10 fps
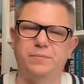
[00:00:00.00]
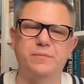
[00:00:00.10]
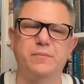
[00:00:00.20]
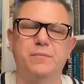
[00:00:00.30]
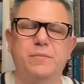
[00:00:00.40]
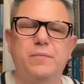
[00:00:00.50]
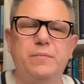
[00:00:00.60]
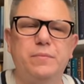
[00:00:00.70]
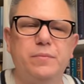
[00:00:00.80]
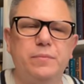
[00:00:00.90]

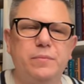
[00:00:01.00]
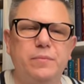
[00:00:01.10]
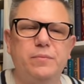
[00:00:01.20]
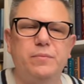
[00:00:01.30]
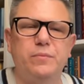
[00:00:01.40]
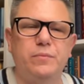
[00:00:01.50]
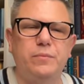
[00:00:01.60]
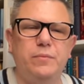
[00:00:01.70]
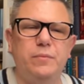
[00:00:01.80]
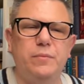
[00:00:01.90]

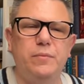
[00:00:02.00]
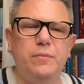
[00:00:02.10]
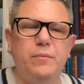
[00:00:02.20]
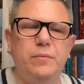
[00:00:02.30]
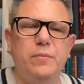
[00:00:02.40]
[no speech]